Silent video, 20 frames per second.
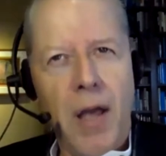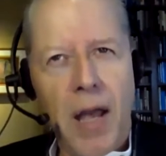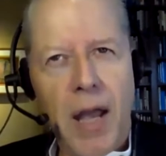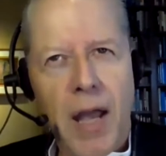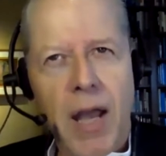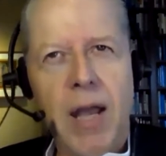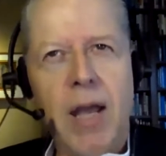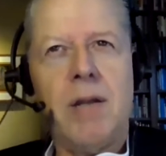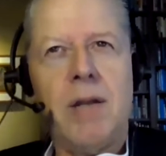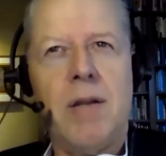
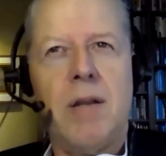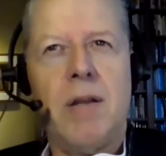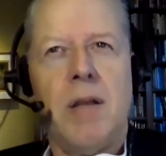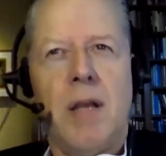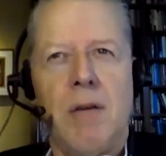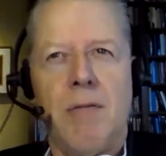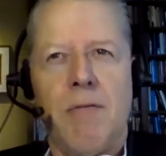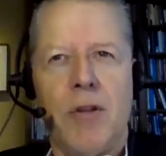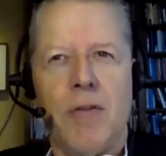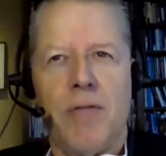and
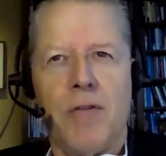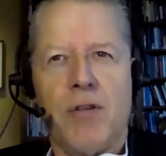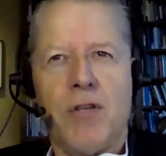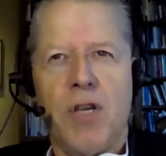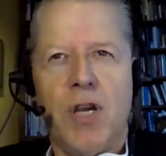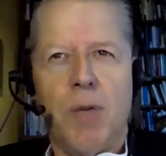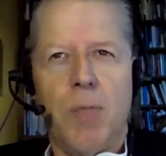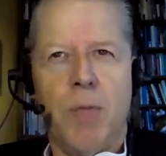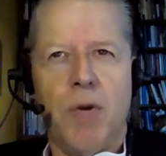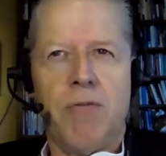for the
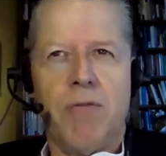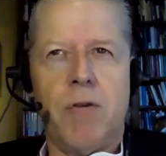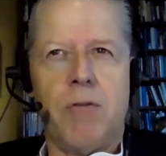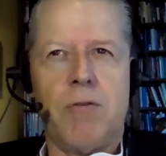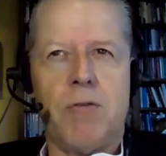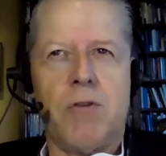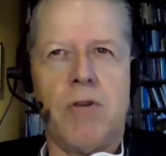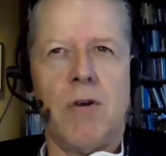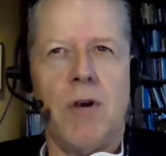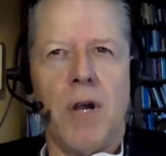foreseeable
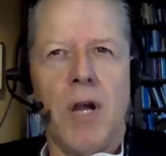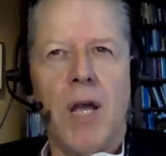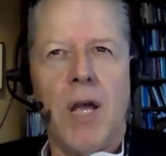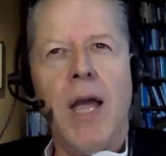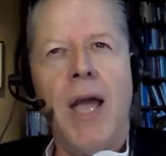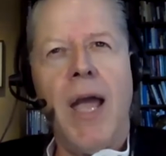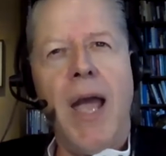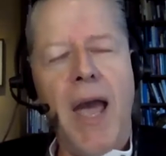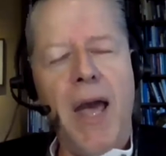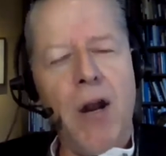future.
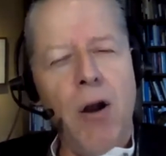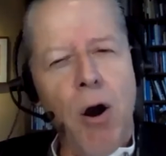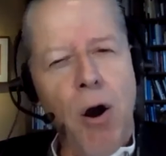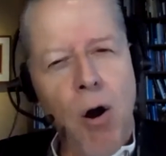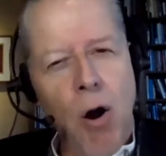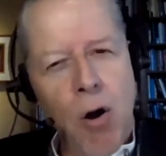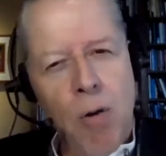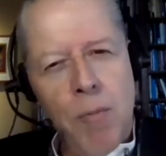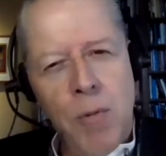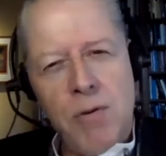And
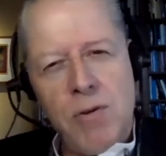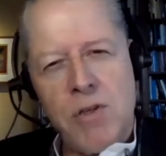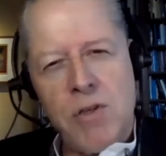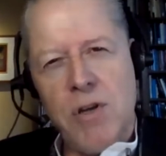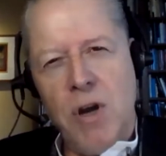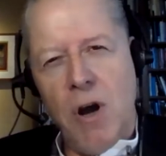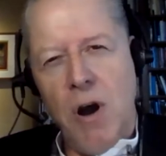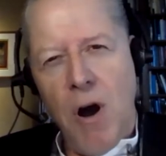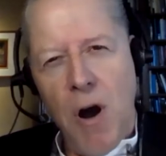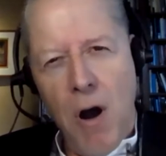almost
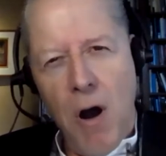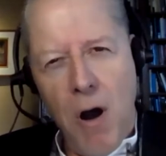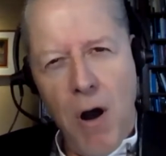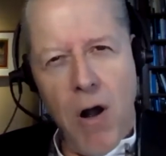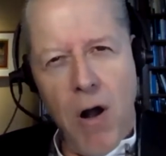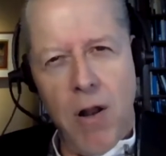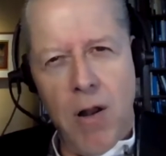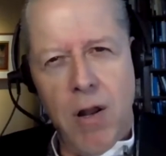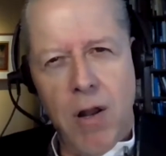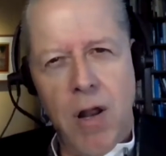
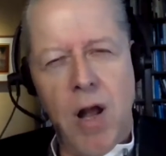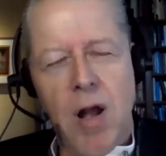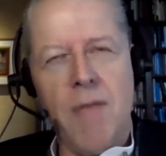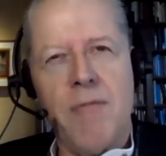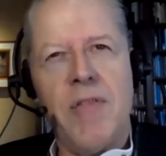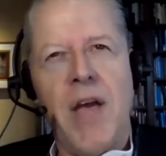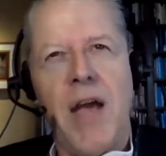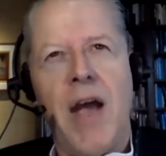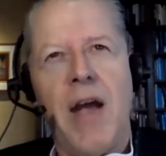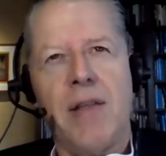all of
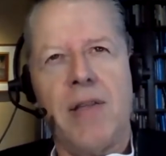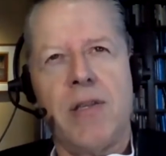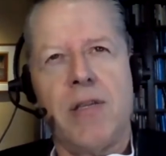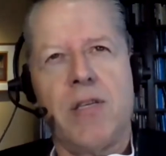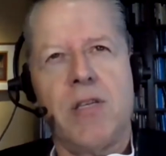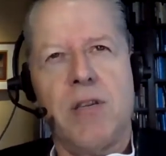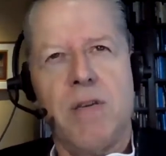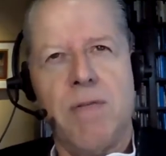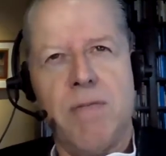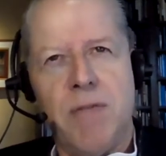that
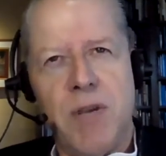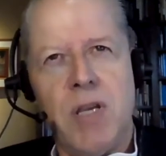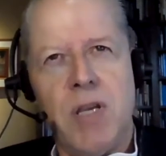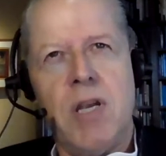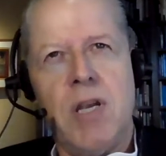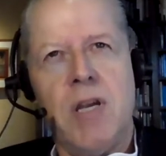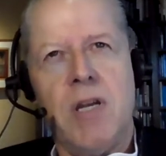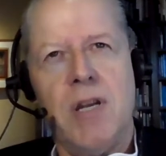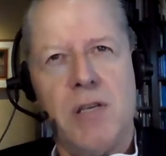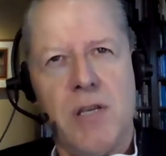
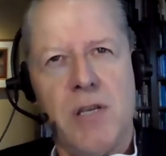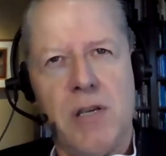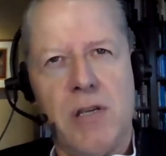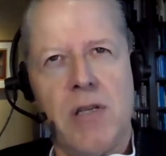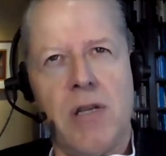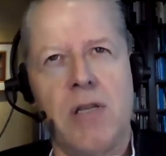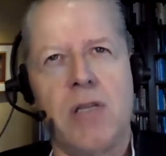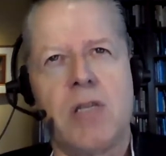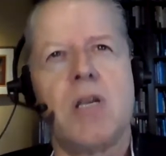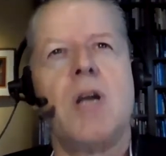civilian
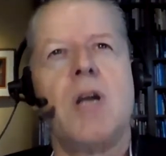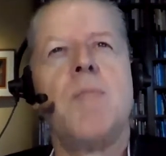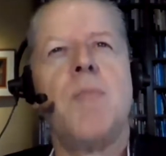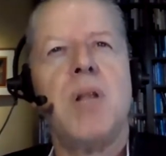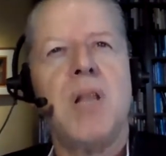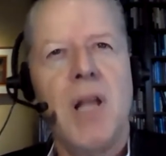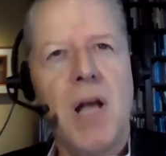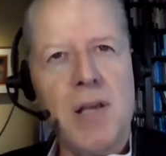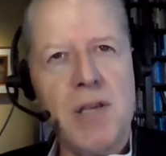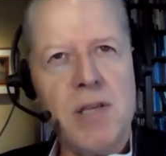assistance,
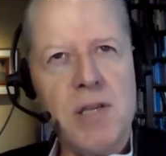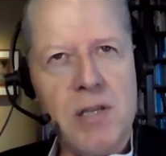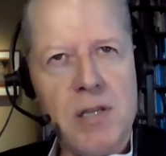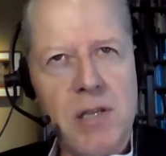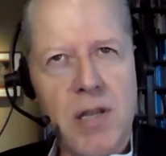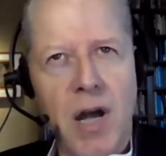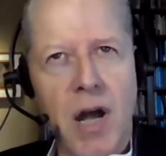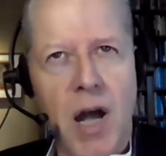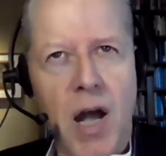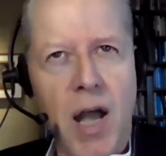plus
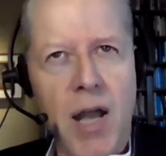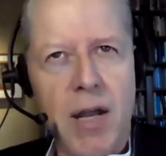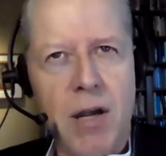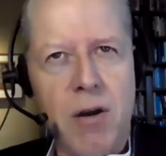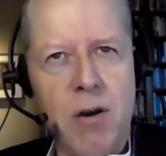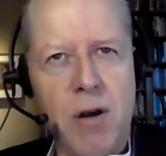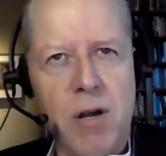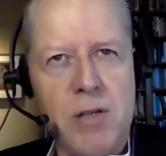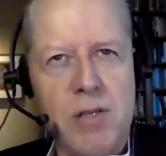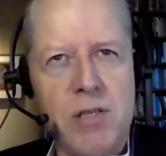the high
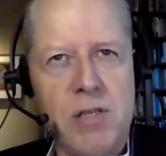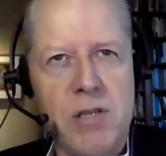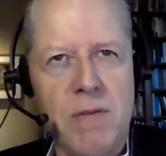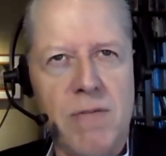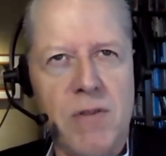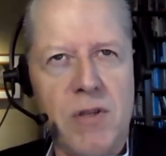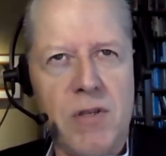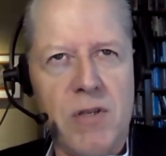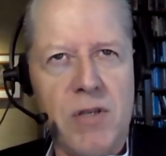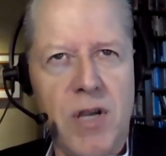costs of
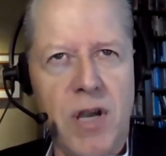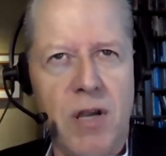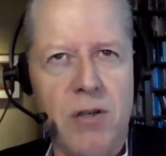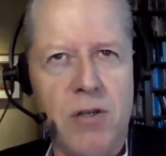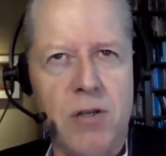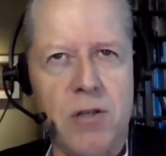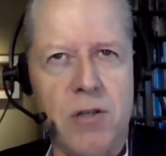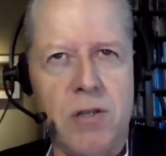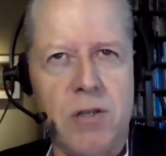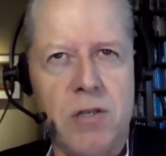the
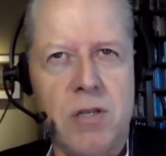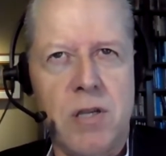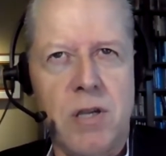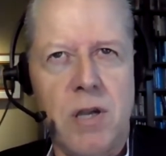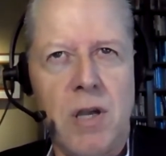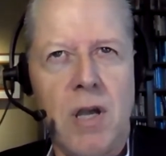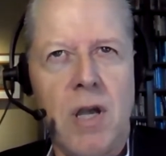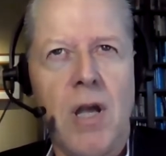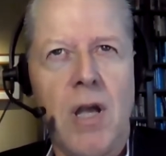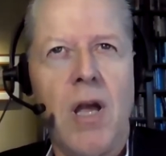sanctions
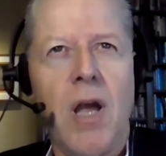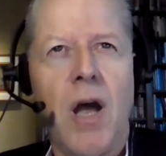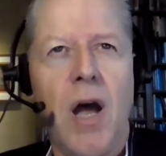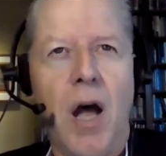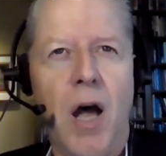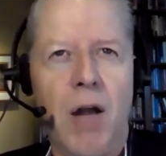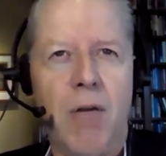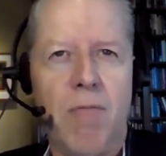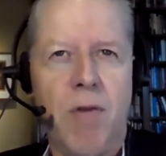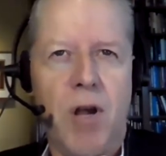
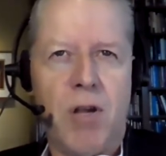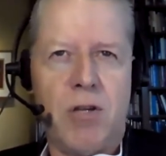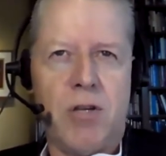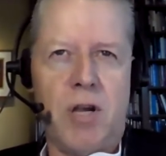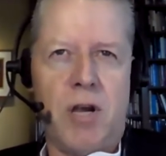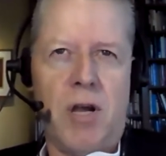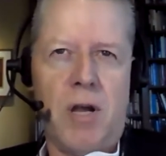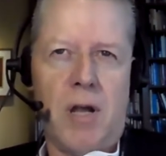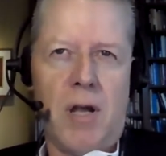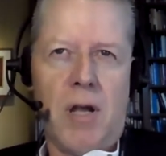on
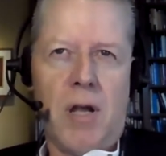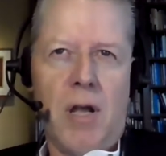Russia,